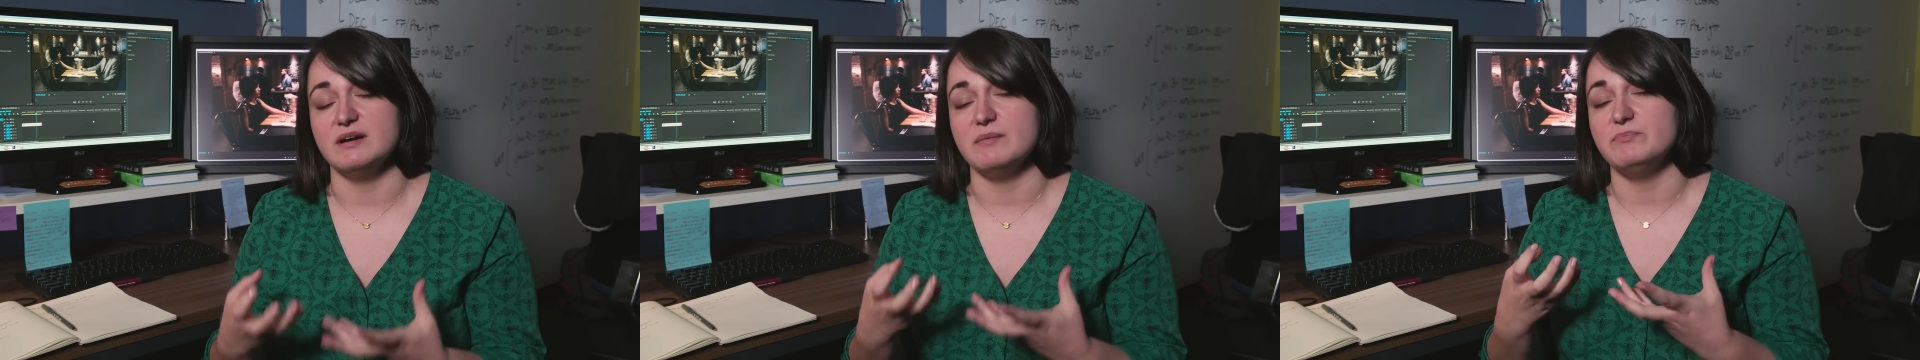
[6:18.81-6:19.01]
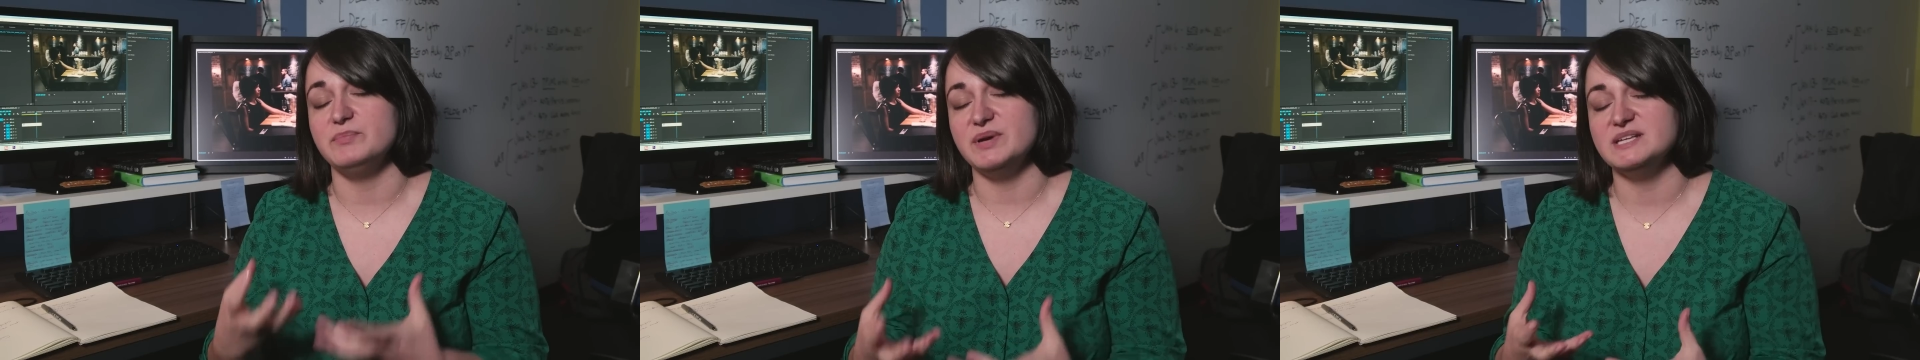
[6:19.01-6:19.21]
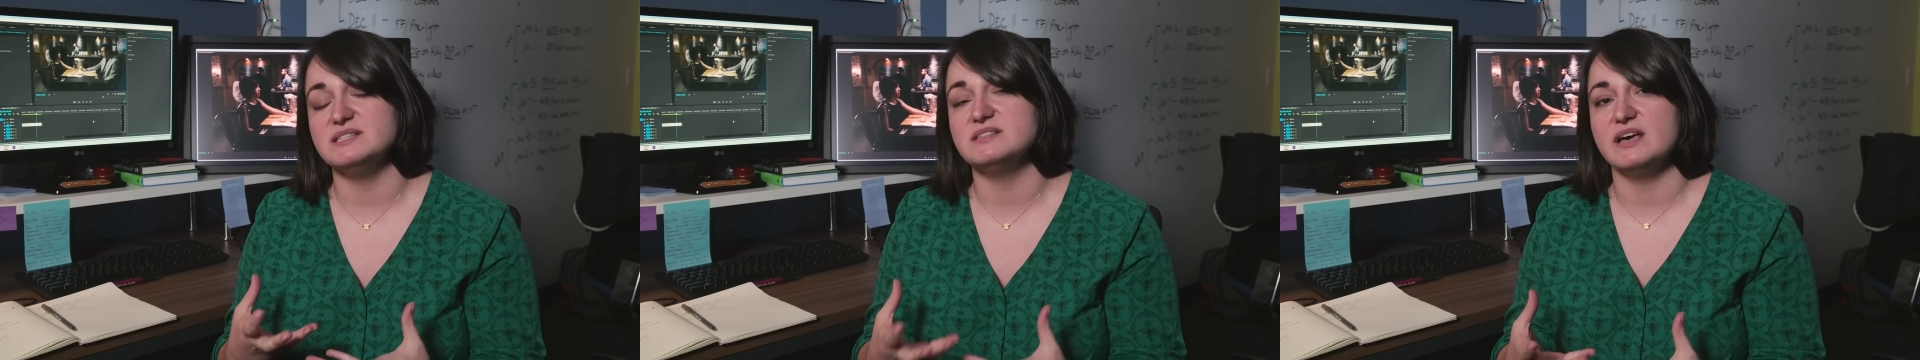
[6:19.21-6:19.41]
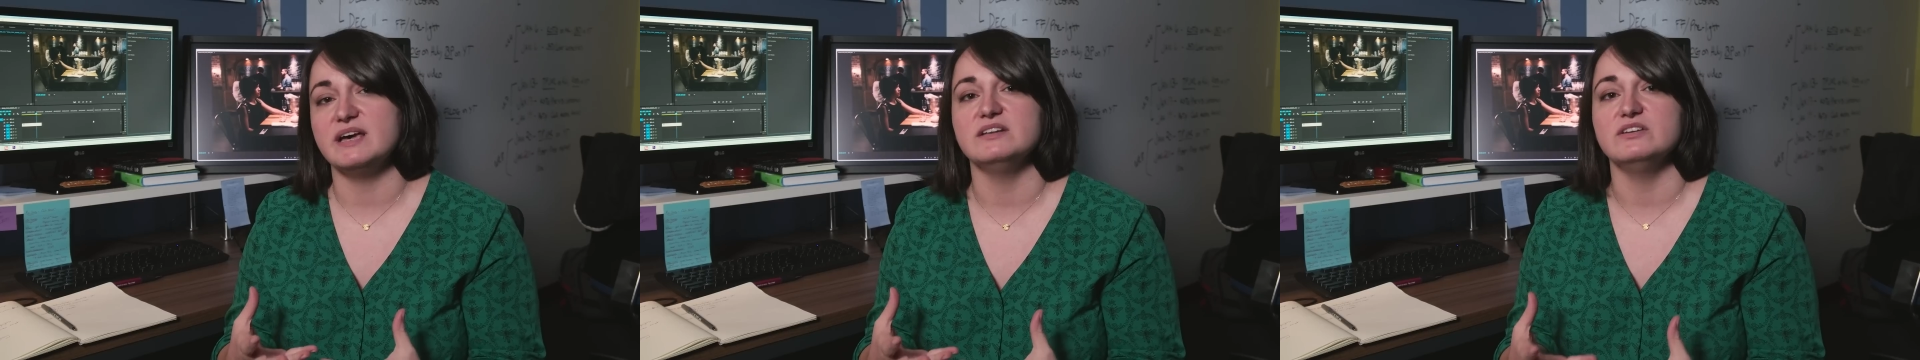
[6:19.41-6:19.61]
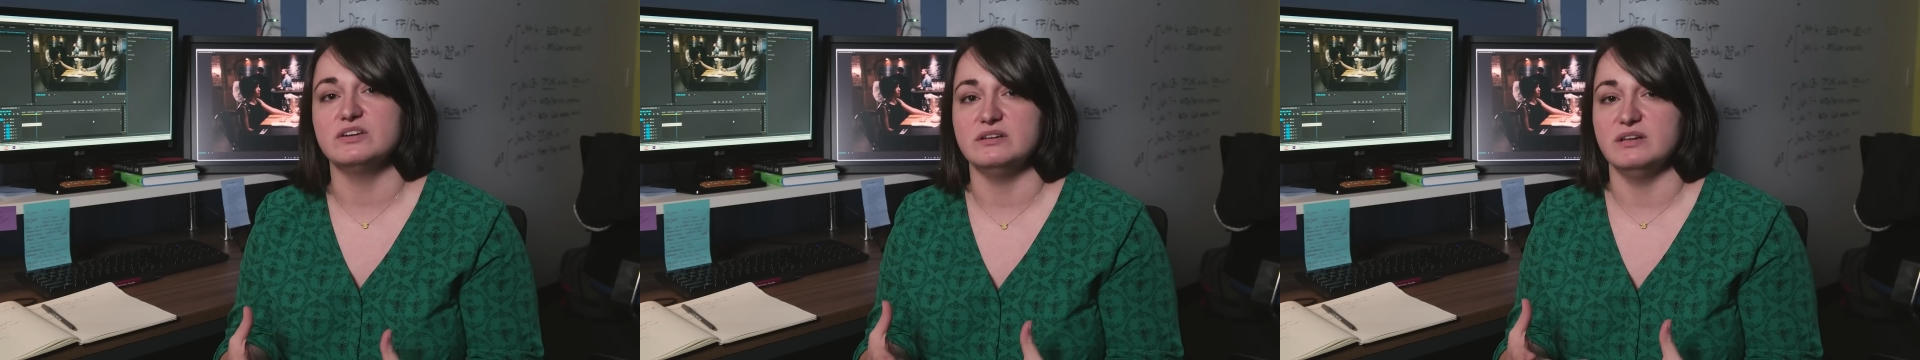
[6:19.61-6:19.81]
a
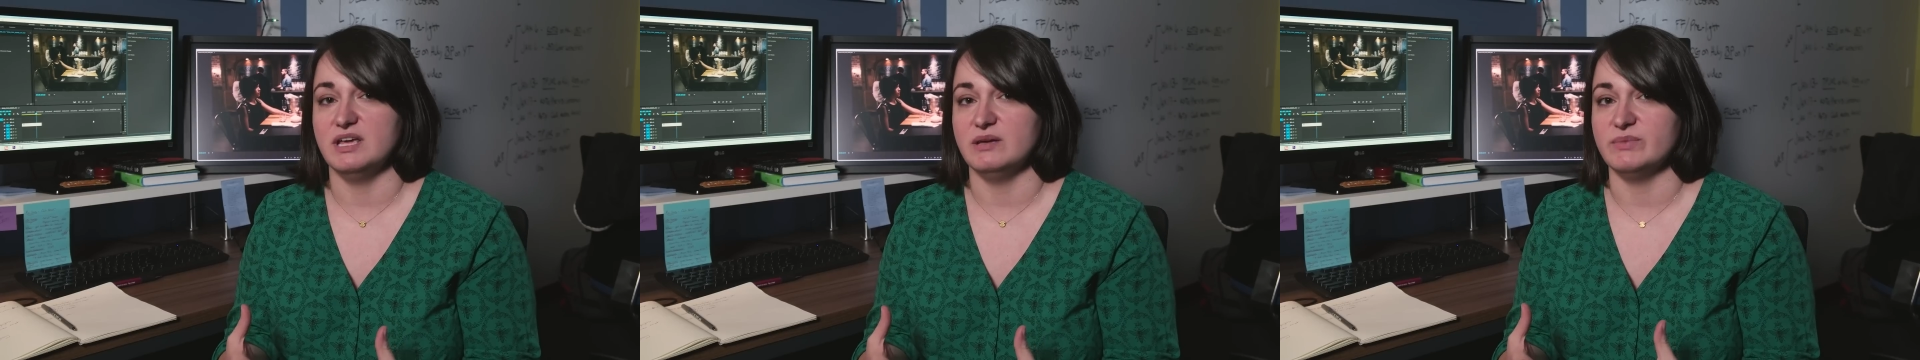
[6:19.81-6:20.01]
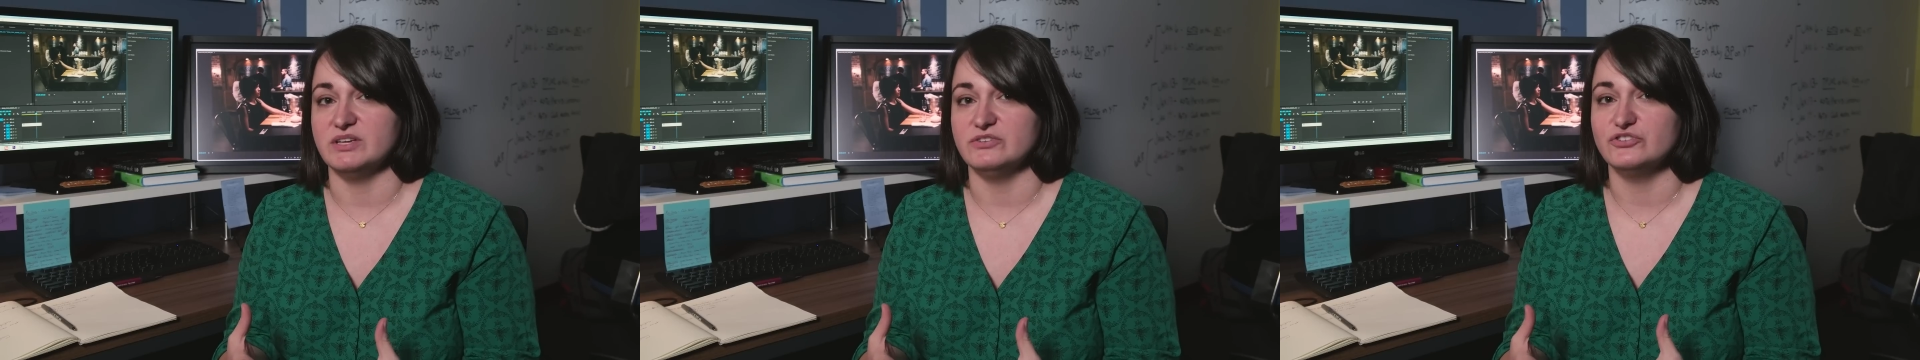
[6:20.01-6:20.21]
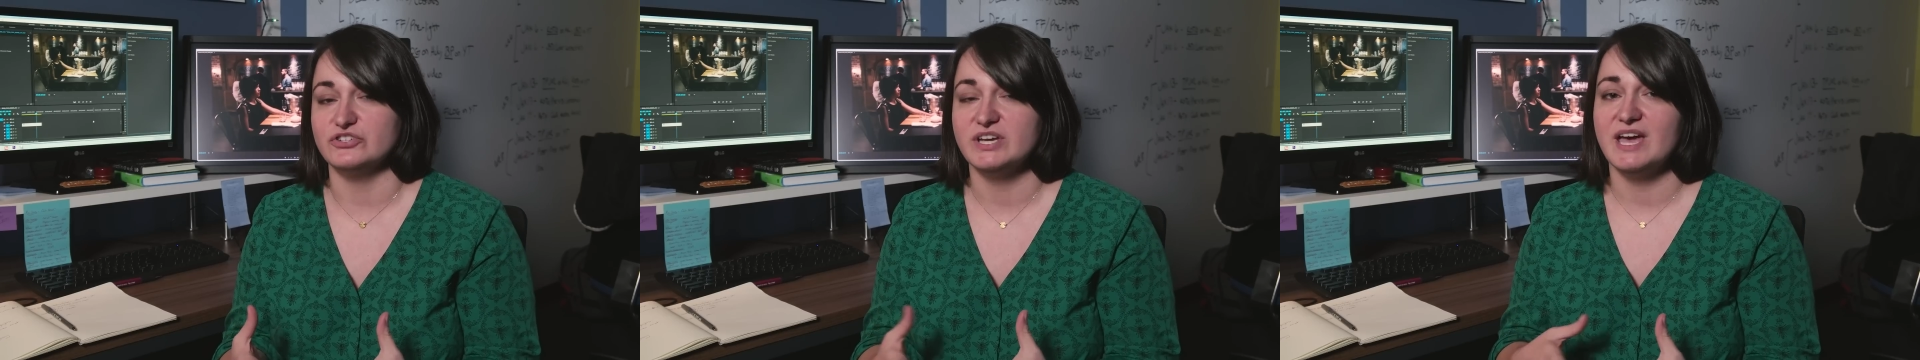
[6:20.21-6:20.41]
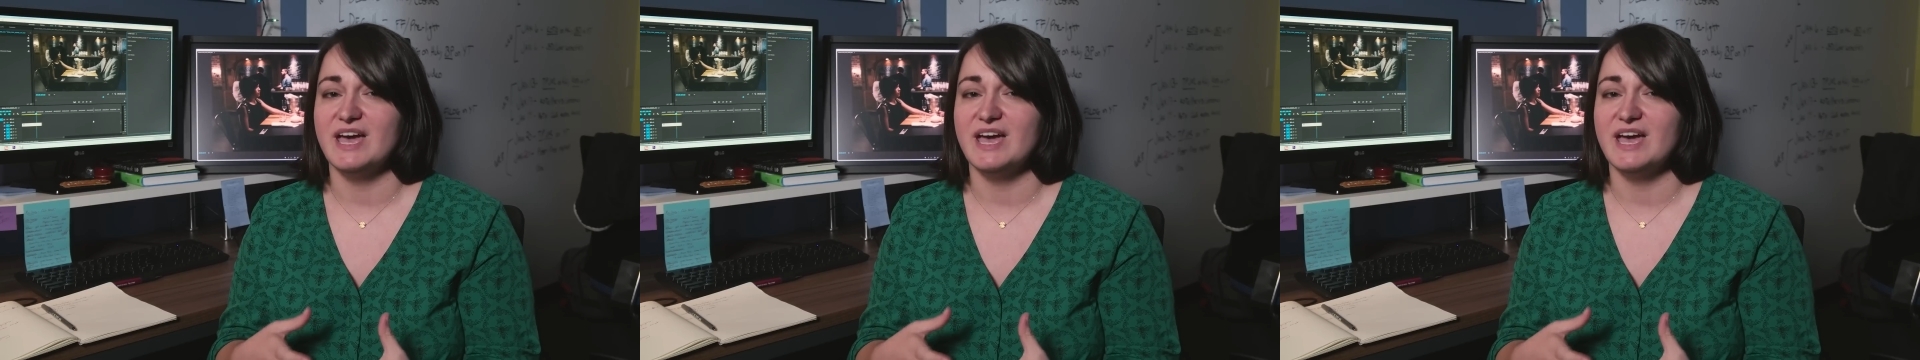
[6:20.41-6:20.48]
baseline good image